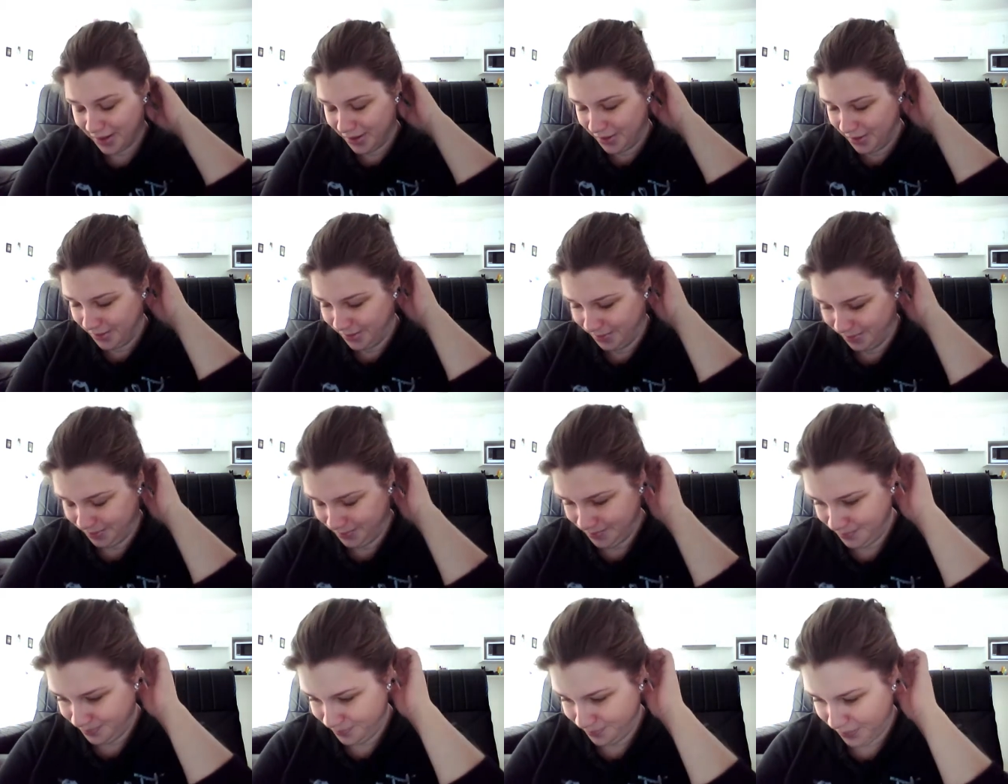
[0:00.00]

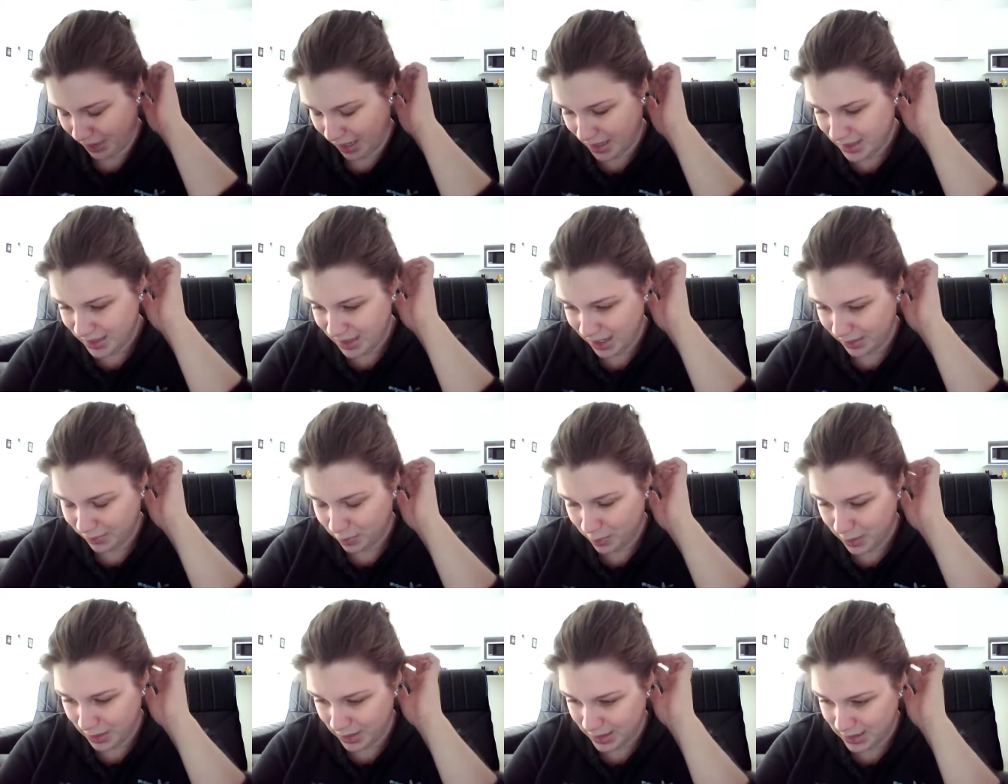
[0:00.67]
Um, but I
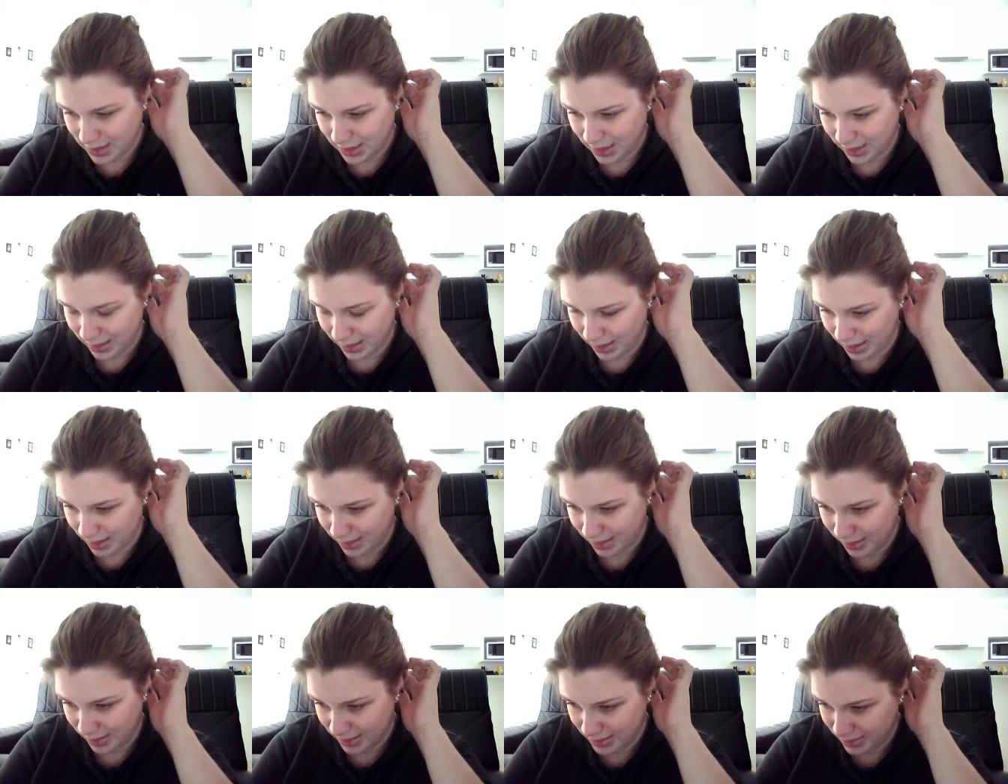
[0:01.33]
did have a big dinner
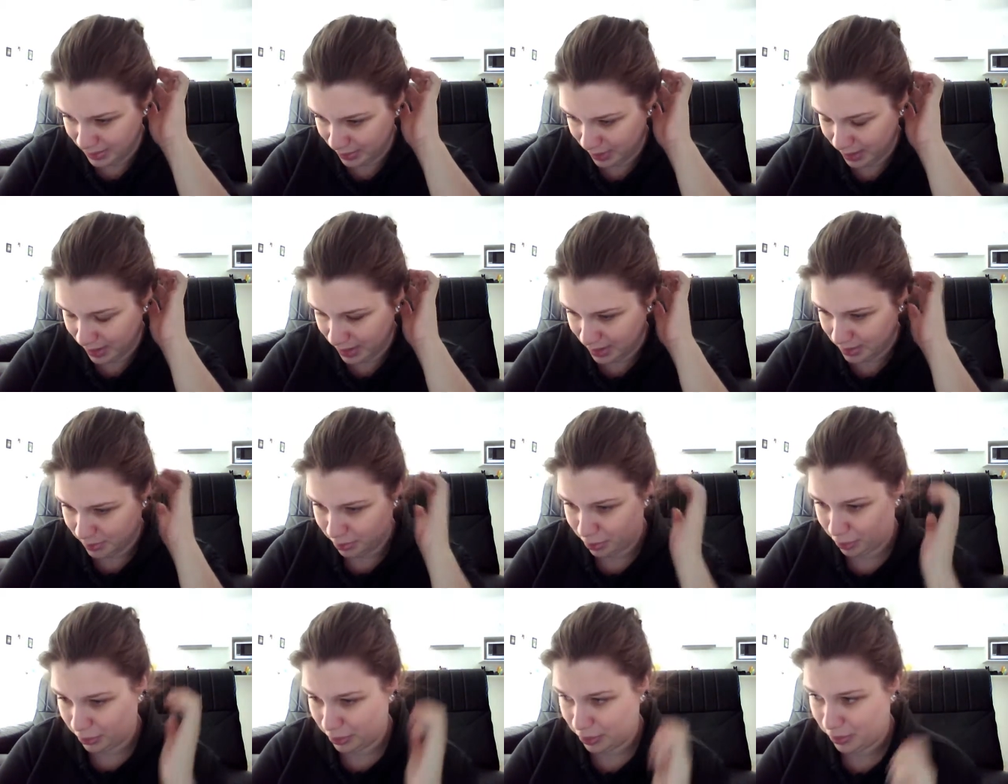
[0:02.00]
that night, so I
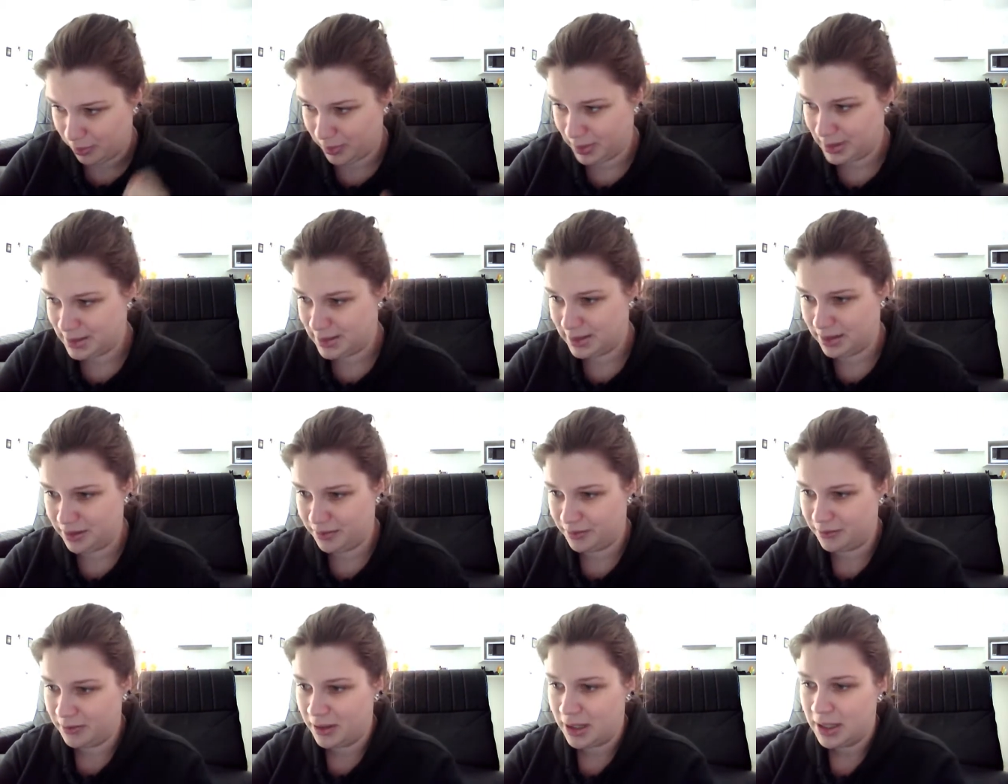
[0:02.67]
kind of brought it on
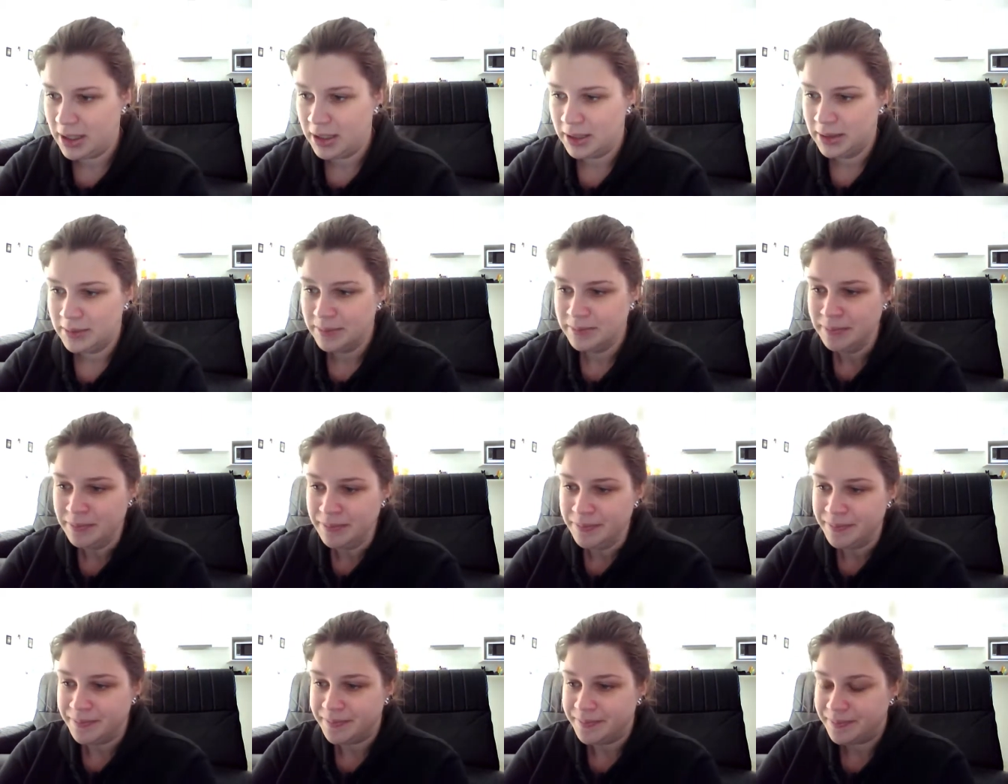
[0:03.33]
myself.
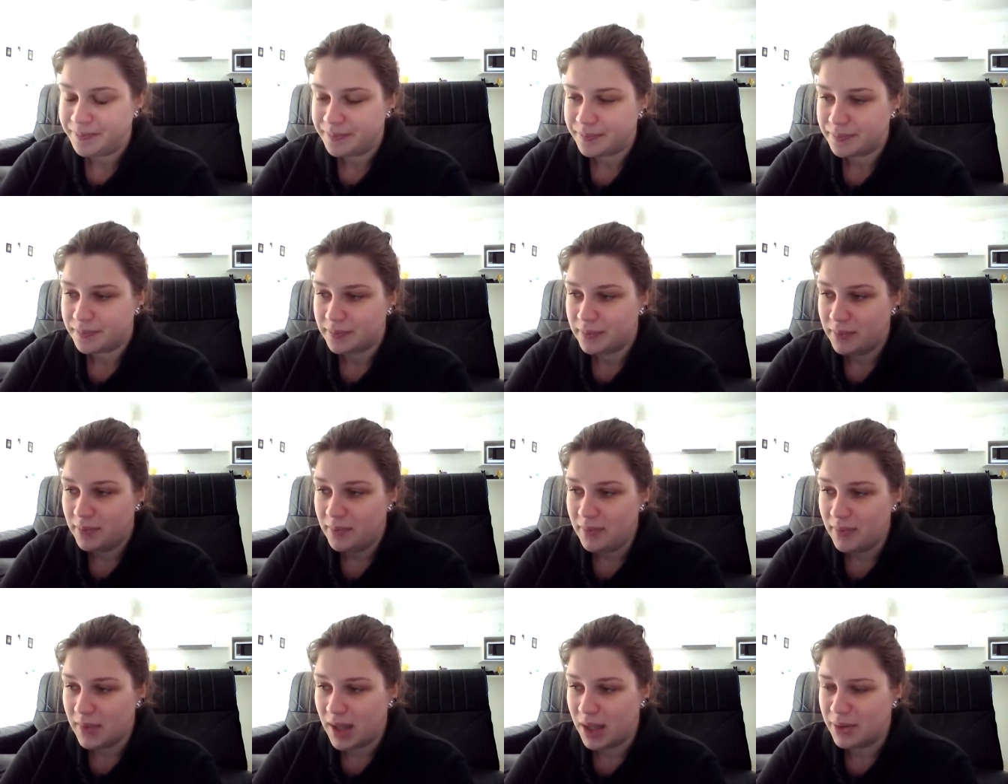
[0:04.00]

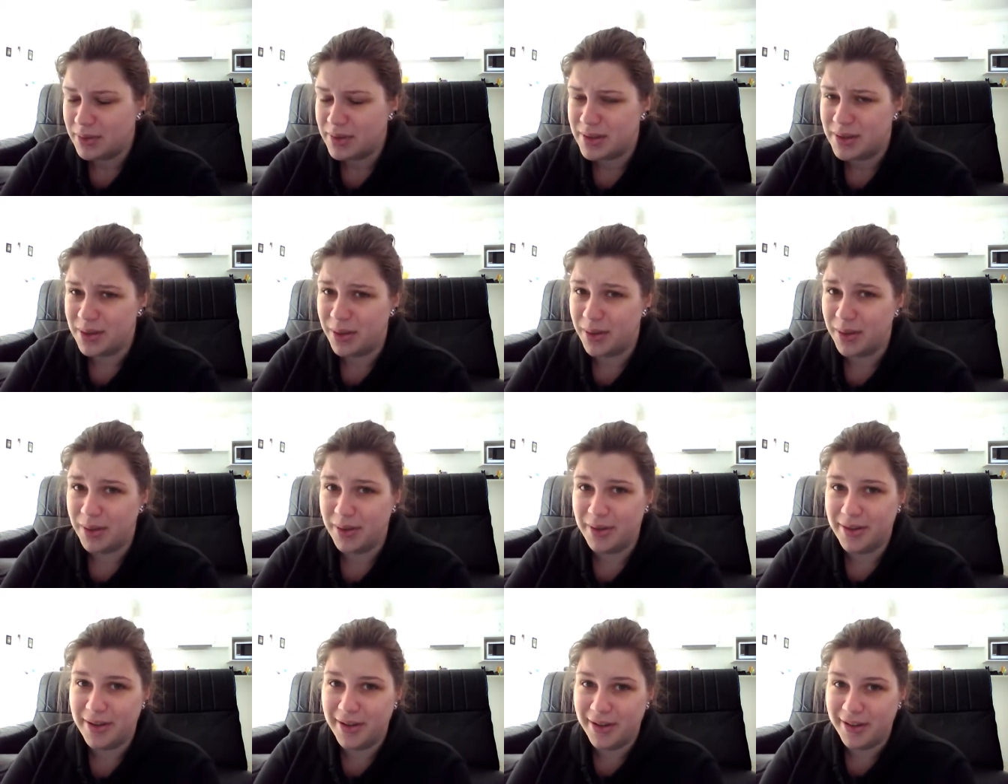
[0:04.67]
It was
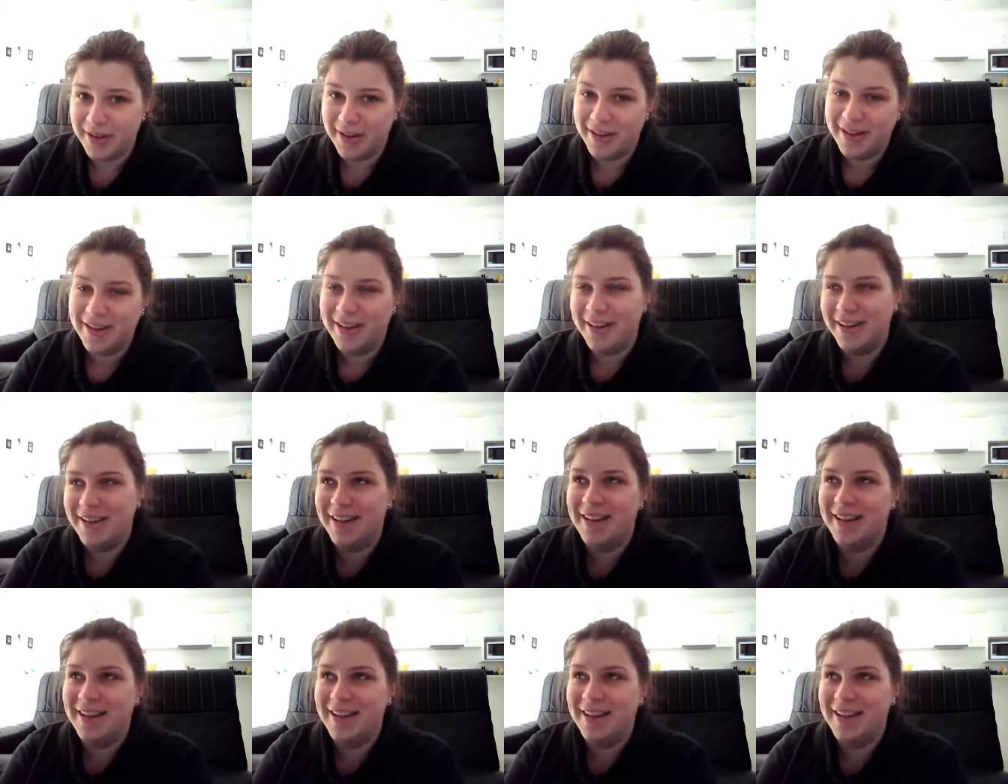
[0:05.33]
so good though.